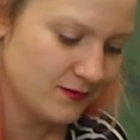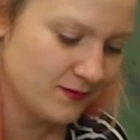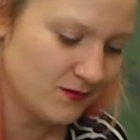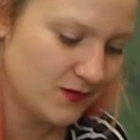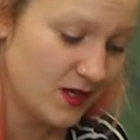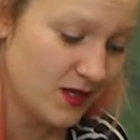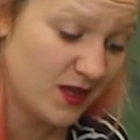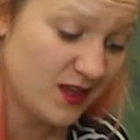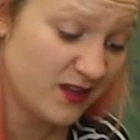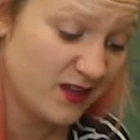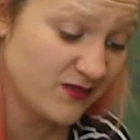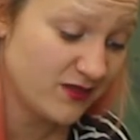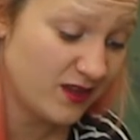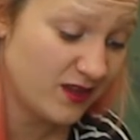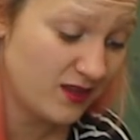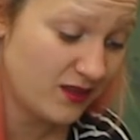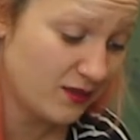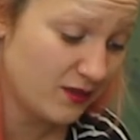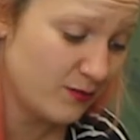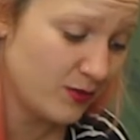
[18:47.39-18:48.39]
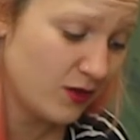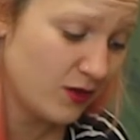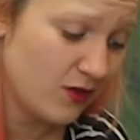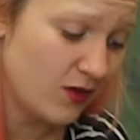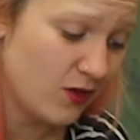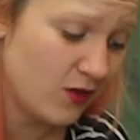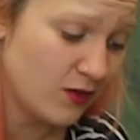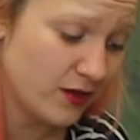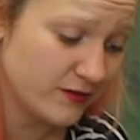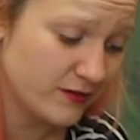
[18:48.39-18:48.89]
Yeah, but on the
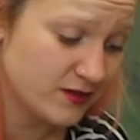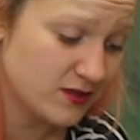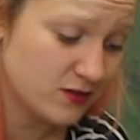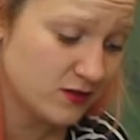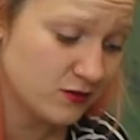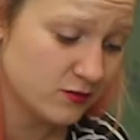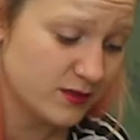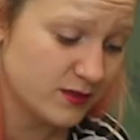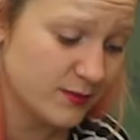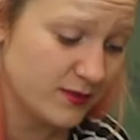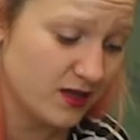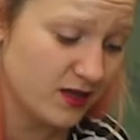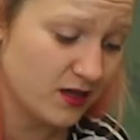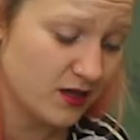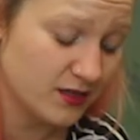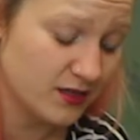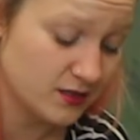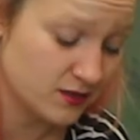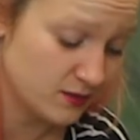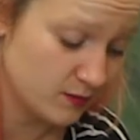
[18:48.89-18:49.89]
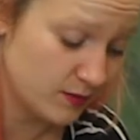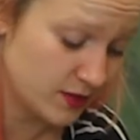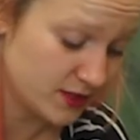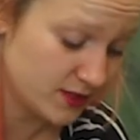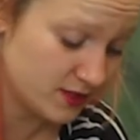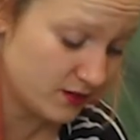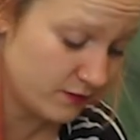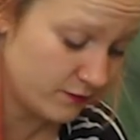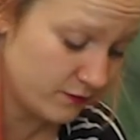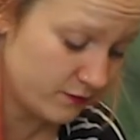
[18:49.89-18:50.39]
whole, they've just taught me to be kinder to
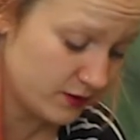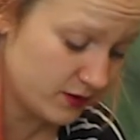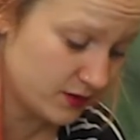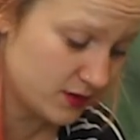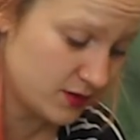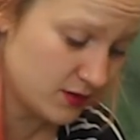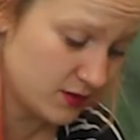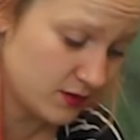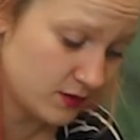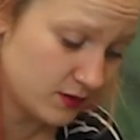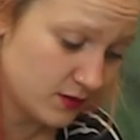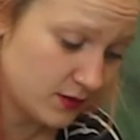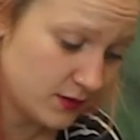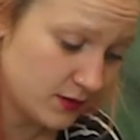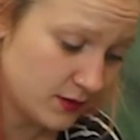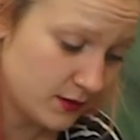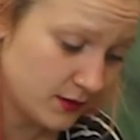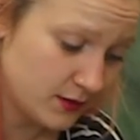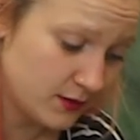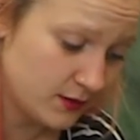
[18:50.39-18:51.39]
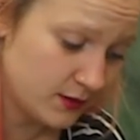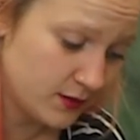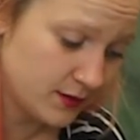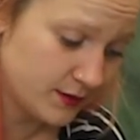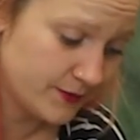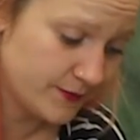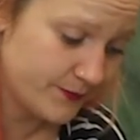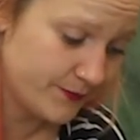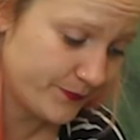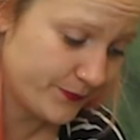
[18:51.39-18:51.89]
myself, which
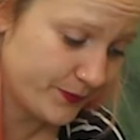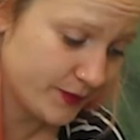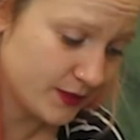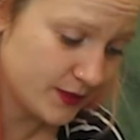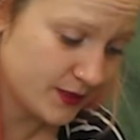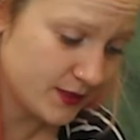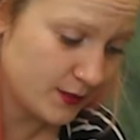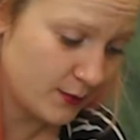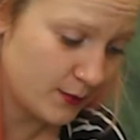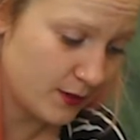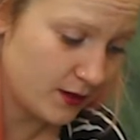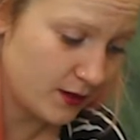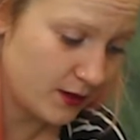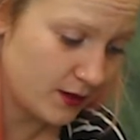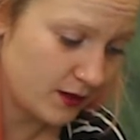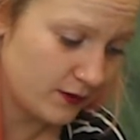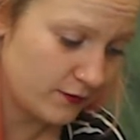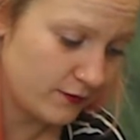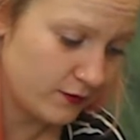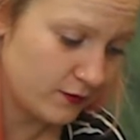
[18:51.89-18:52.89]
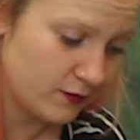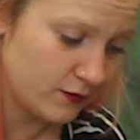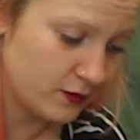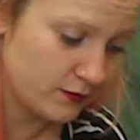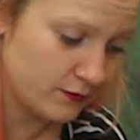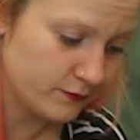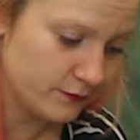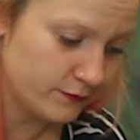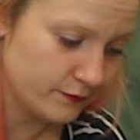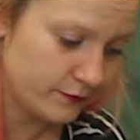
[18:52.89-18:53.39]
is something that I'd
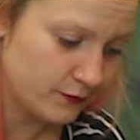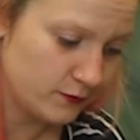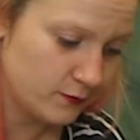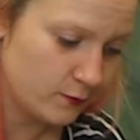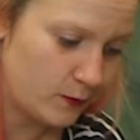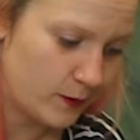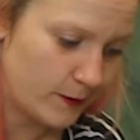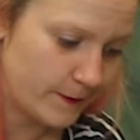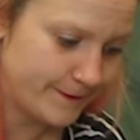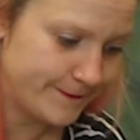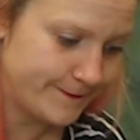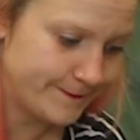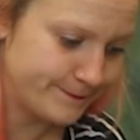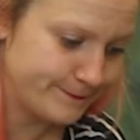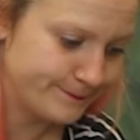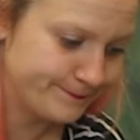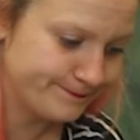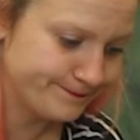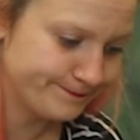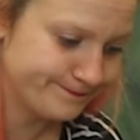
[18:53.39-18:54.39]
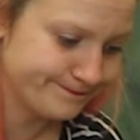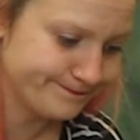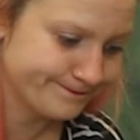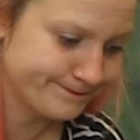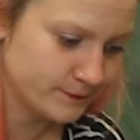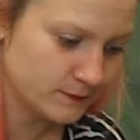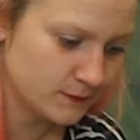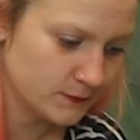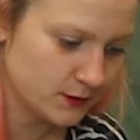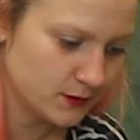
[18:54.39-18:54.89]
forgotten for a while,
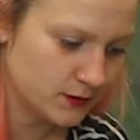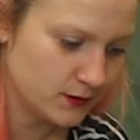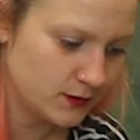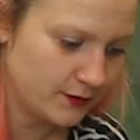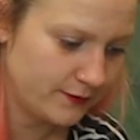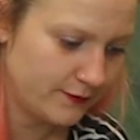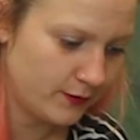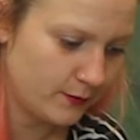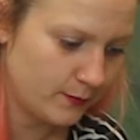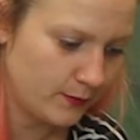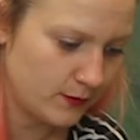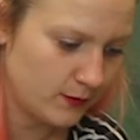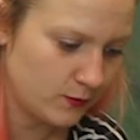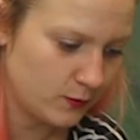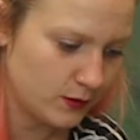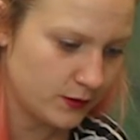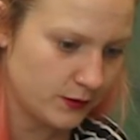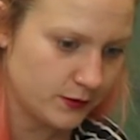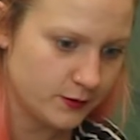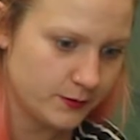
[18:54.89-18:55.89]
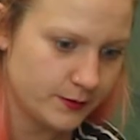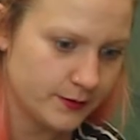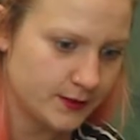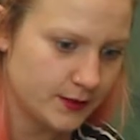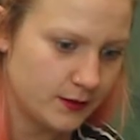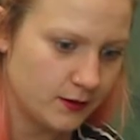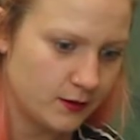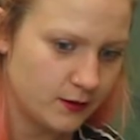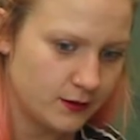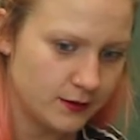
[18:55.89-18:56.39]
if I'm being
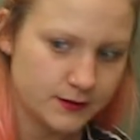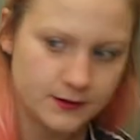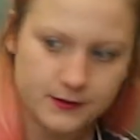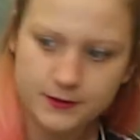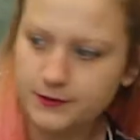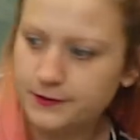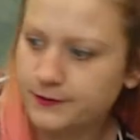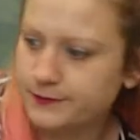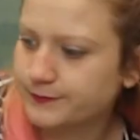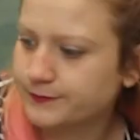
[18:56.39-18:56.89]
100% honest.